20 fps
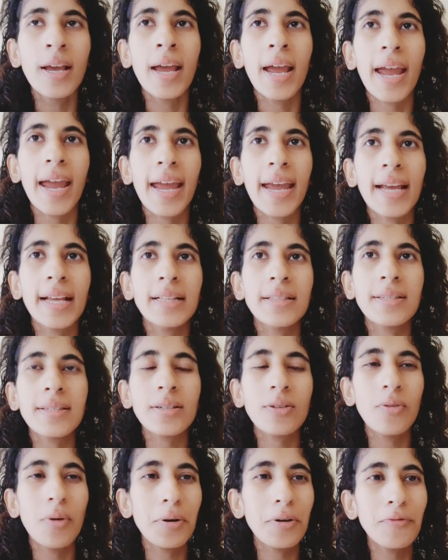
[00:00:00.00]

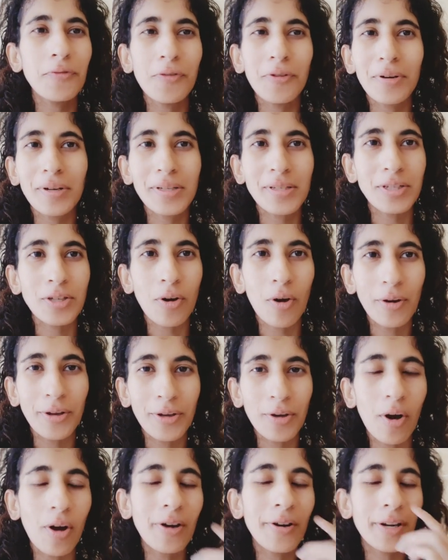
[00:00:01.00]
and quarter four is you,
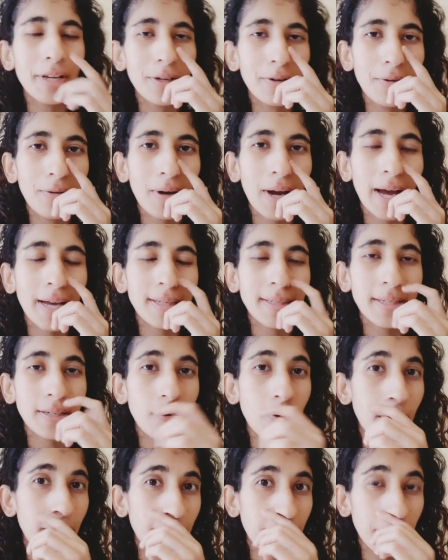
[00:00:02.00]
you already know guys the
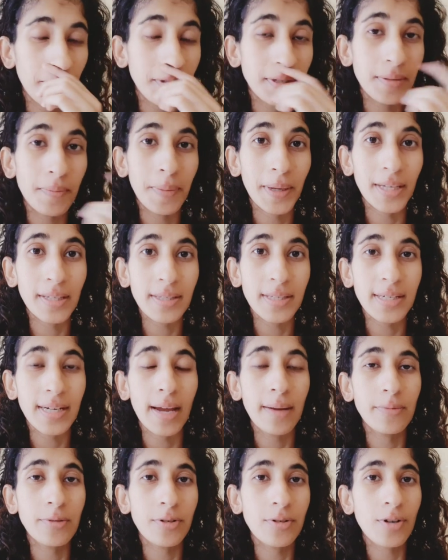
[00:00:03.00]
quarter four is the biggest
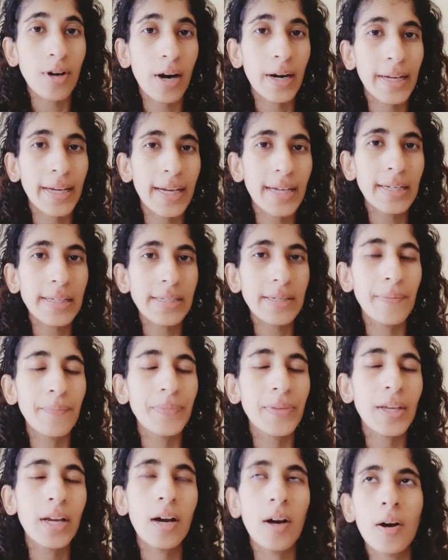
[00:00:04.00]
time to target
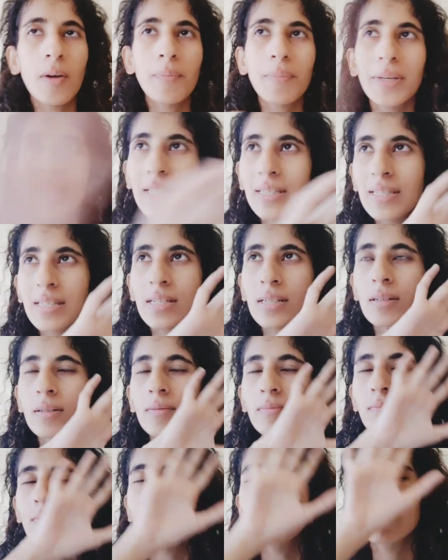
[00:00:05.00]
uh, biggest
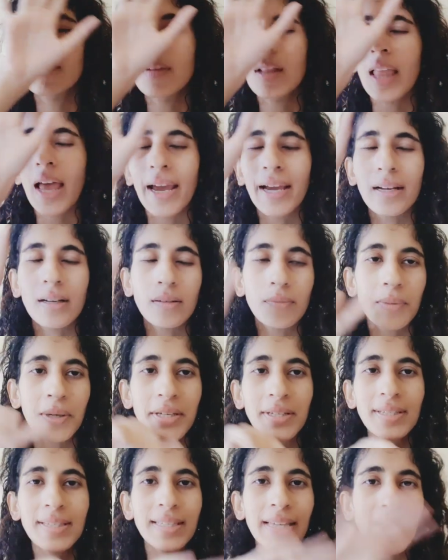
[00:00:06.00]
like uh,
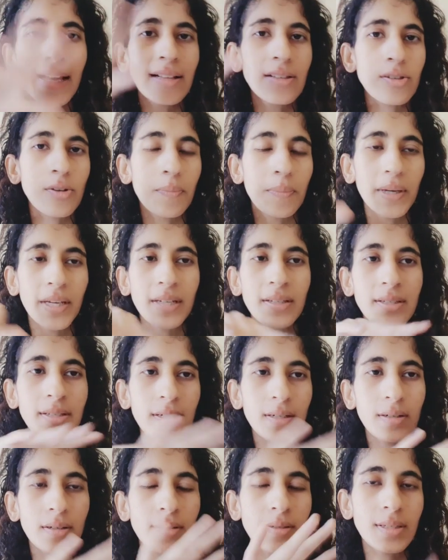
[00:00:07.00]
biggest sales or biggest
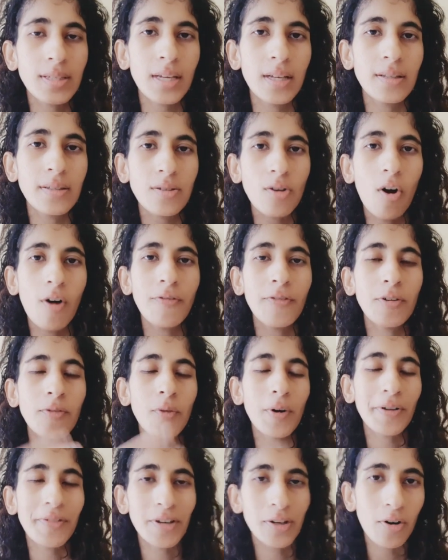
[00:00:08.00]
uh, sales offer
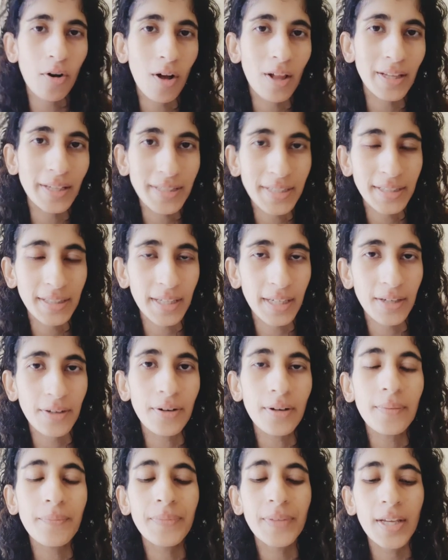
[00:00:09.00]
whatever you call it in the
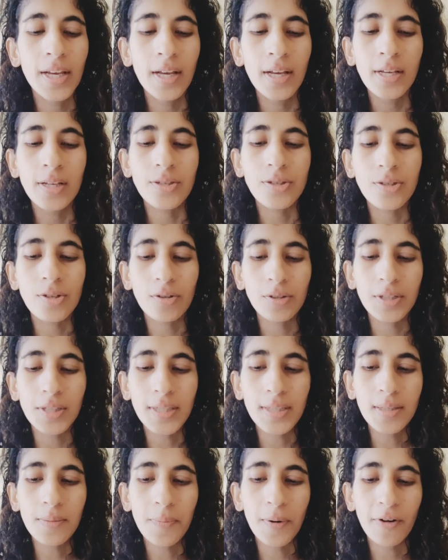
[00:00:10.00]
year so this
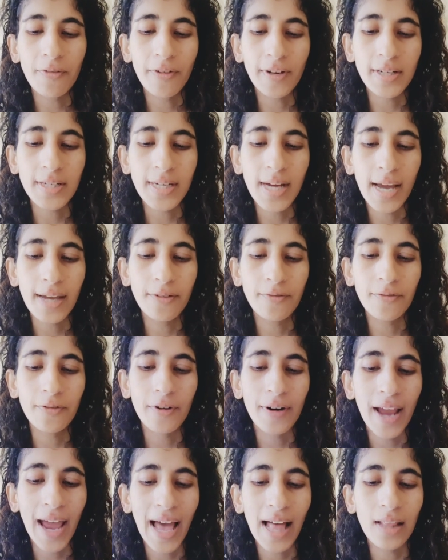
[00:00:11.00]
is the perfect time
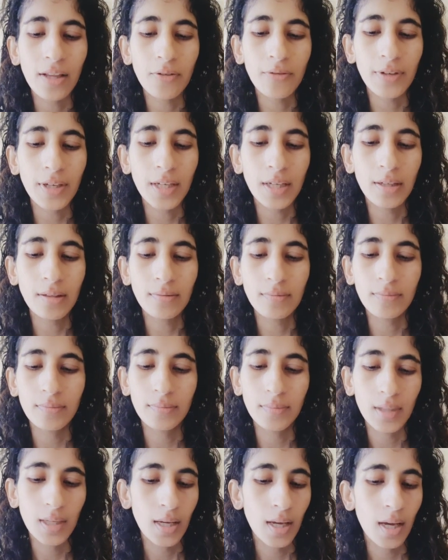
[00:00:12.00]
for halloween
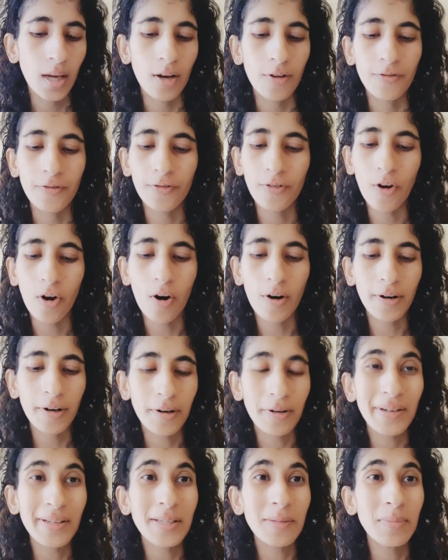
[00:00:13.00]
for
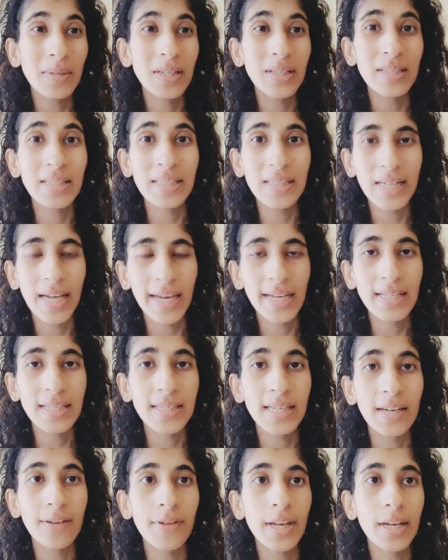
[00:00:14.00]
Christmas,
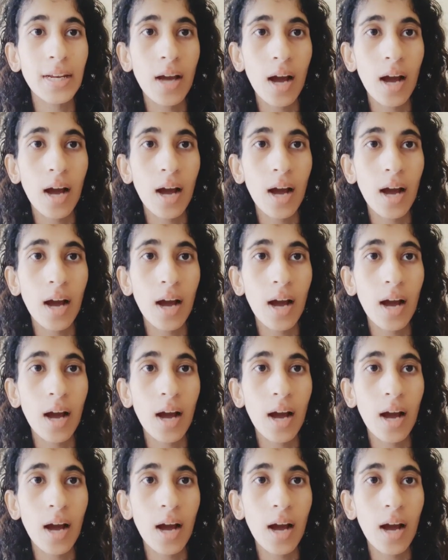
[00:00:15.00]
Thanksgiving,